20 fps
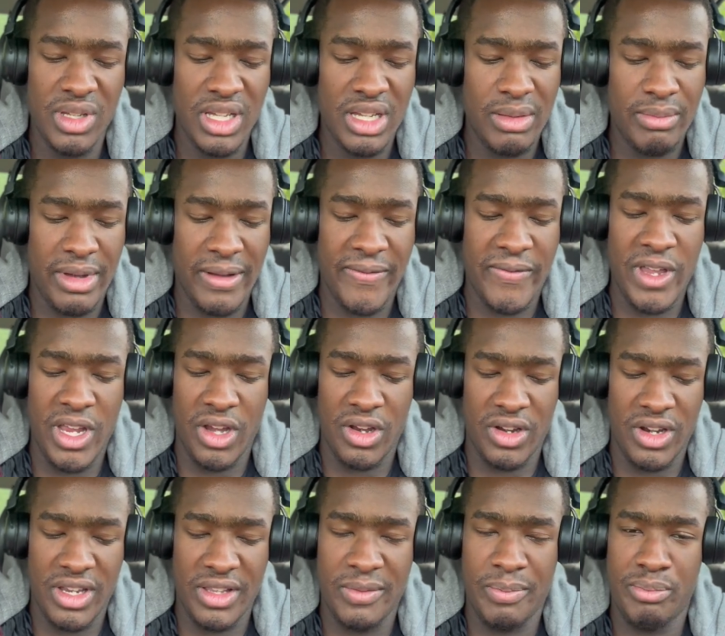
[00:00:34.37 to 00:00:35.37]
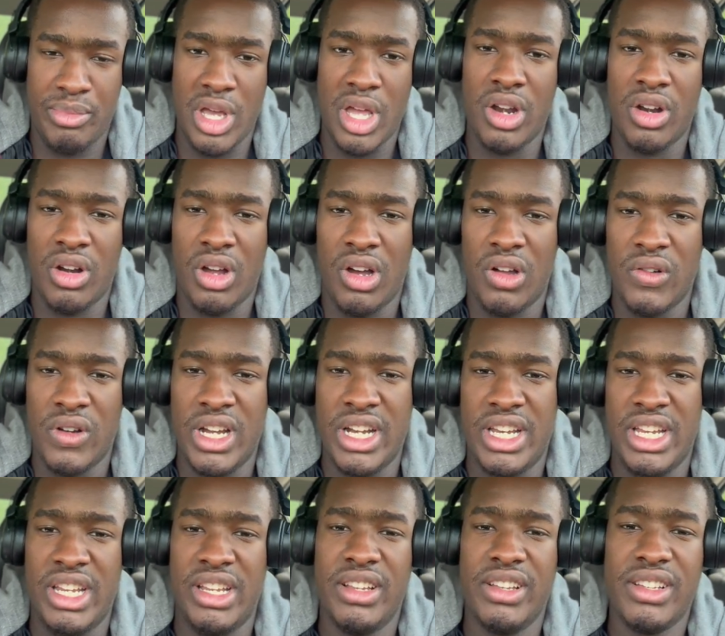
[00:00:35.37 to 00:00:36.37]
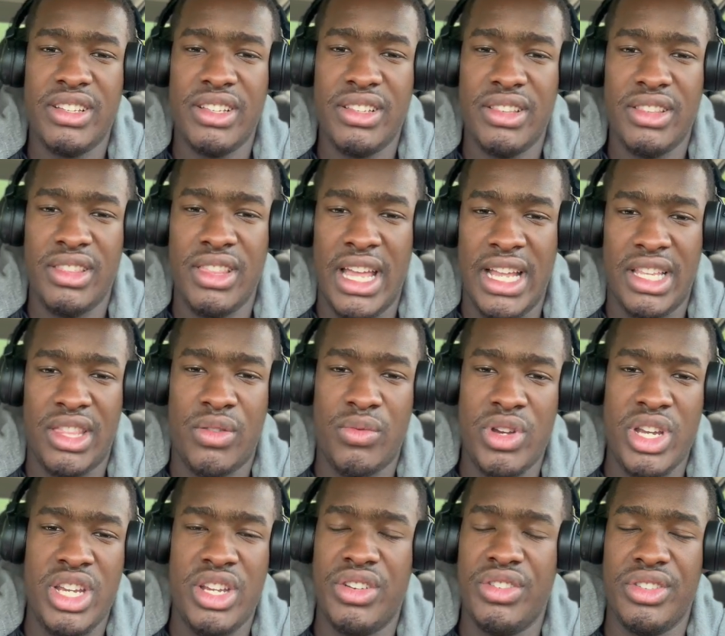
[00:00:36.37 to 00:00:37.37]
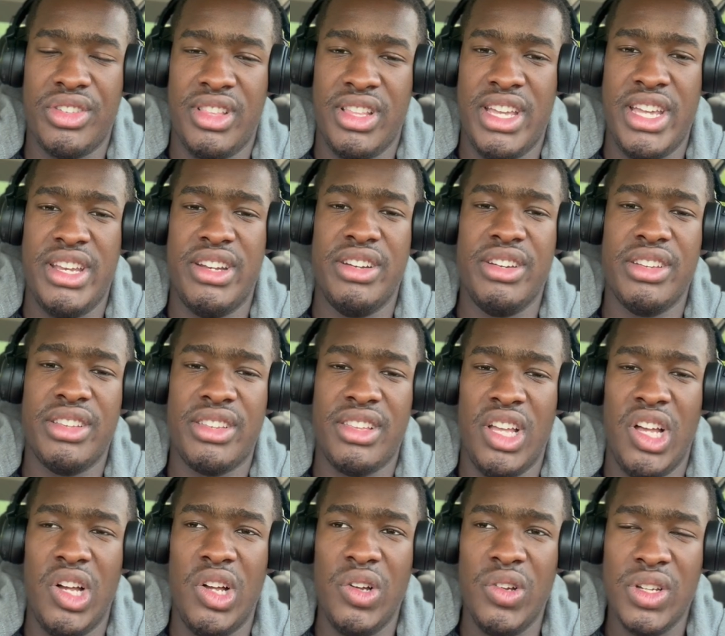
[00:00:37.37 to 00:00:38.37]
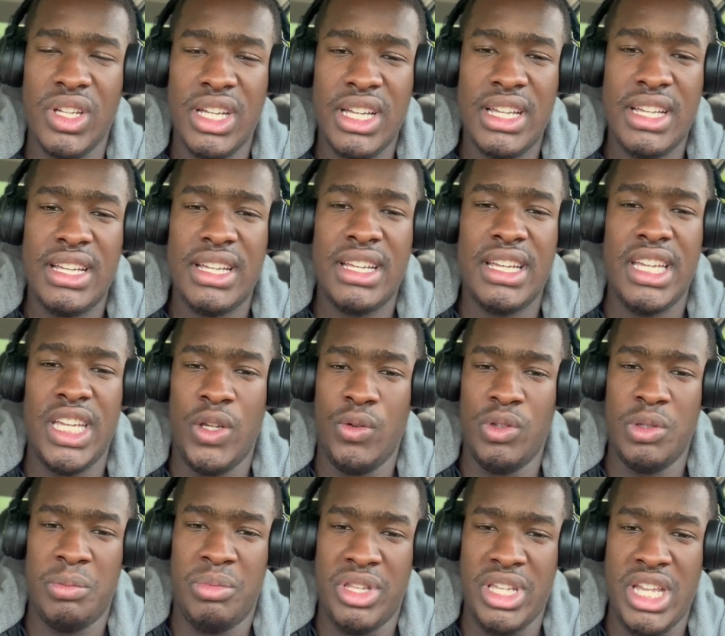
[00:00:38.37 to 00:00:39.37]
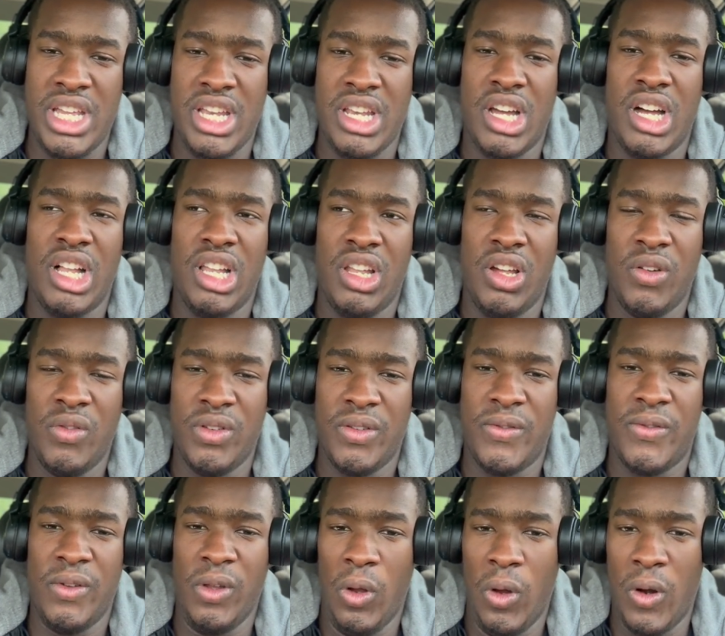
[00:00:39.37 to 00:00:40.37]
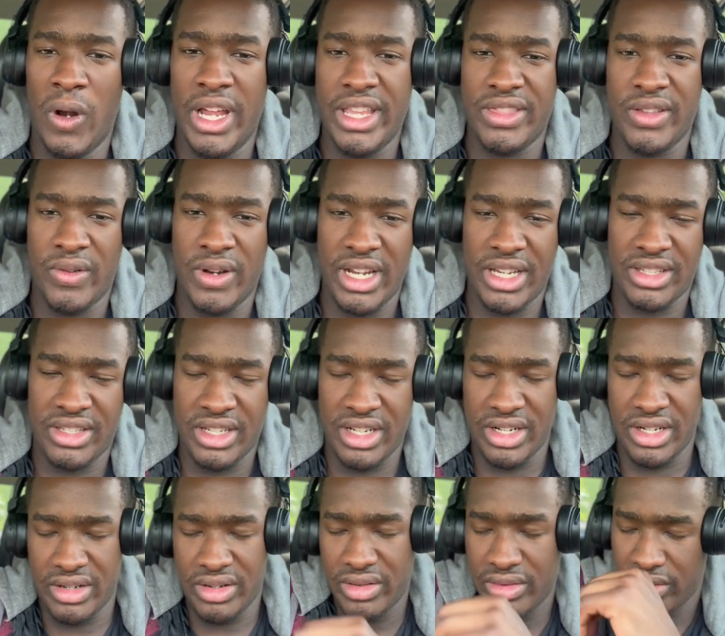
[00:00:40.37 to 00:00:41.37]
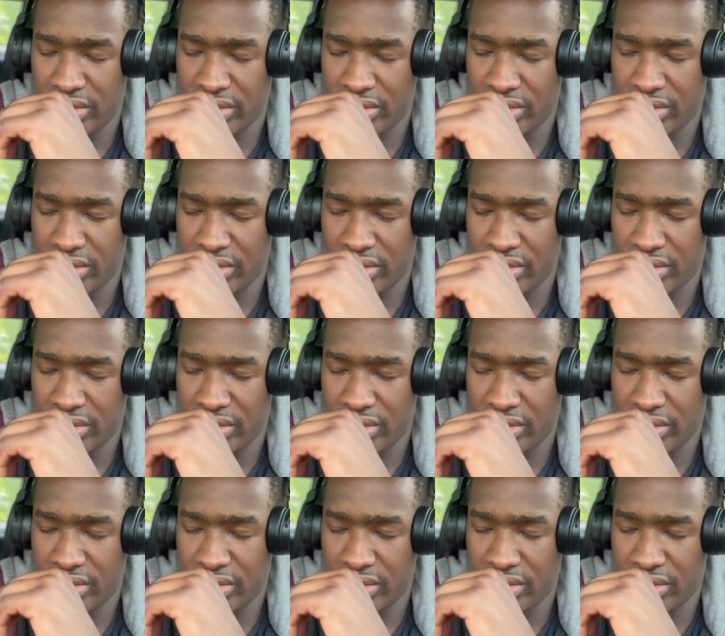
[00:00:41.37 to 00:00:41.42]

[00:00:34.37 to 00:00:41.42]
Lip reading: my finger is better already, like 3 years later. So it was bleeding all over the floor at the rec center.